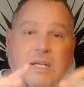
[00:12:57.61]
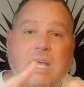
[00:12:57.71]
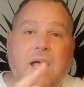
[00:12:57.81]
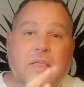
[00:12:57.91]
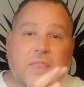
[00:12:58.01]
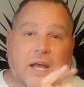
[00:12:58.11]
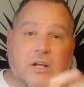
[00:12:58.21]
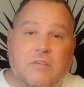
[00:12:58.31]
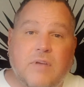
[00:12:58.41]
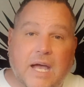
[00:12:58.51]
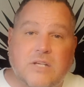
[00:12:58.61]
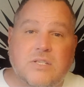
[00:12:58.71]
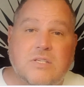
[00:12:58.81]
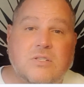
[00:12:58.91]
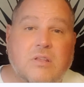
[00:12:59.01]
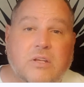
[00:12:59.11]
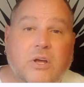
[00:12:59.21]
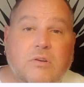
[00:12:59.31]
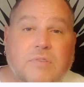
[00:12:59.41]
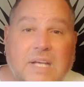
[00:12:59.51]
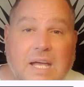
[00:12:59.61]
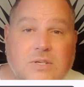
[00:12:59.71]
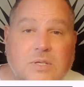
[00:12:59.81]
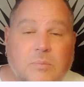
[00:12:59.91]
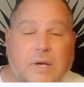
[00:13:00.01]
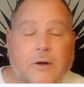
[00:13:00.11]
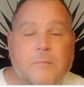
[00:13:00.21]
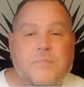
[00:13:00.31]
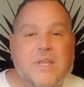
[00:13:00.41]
and that'll give you access to the notification bell.